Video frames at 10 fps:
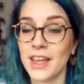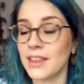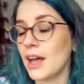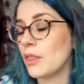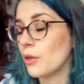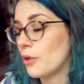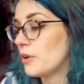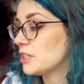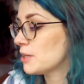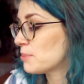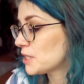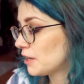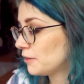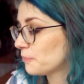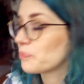Another
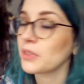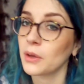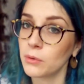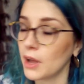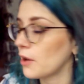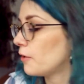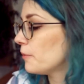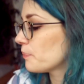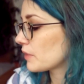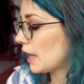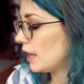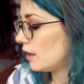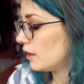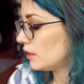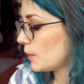Egyptian writer,
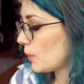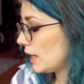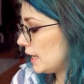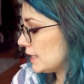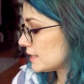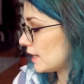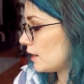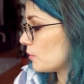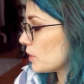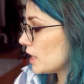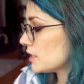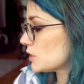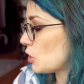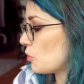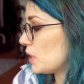Nawal El Saadawi. So
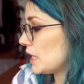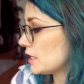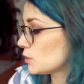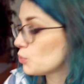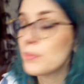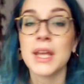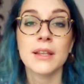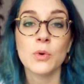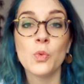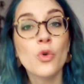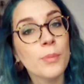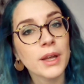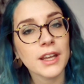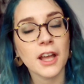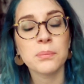it is Woman
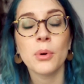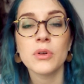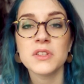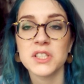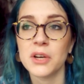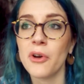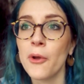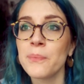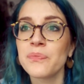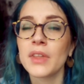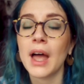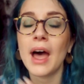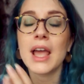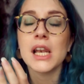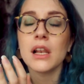at Point Zero.
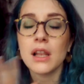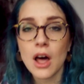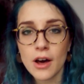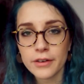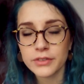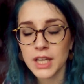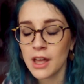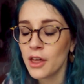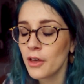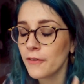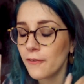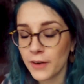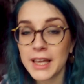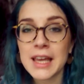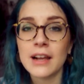I
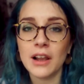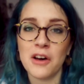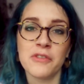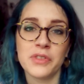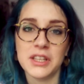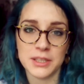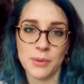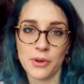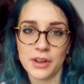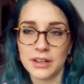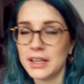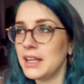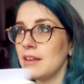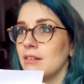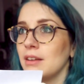freaking loved this book.
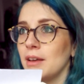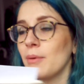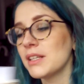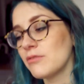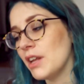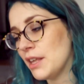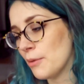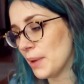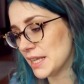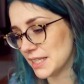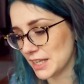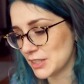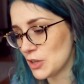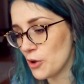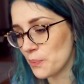It was really amazing.
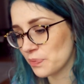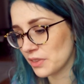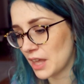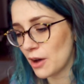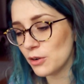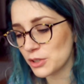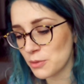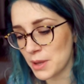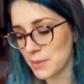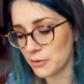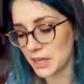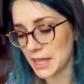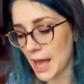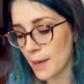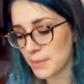So that also made me really
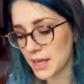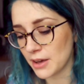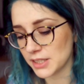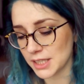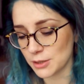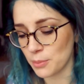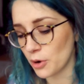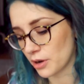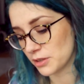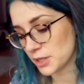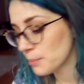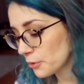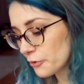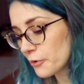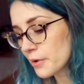happy because it's a more
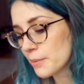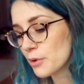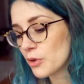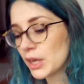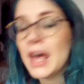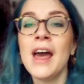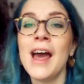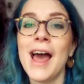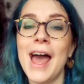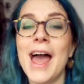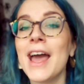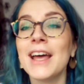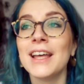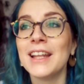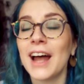contemporary book.
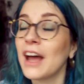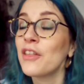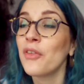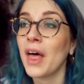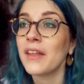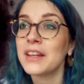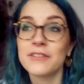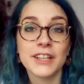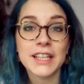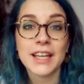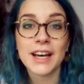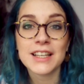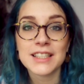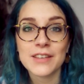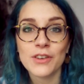And I found it really
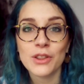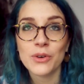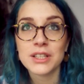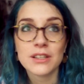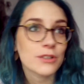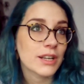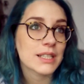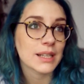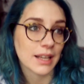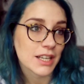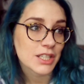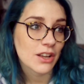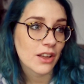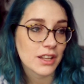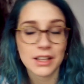nice, even though it's a
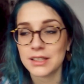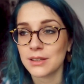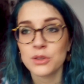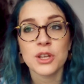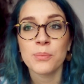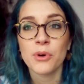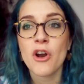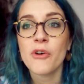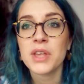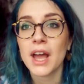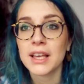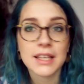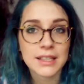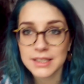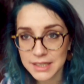translation and it's contemporary, I
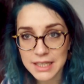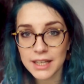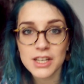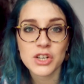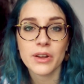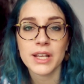still enjoyed it.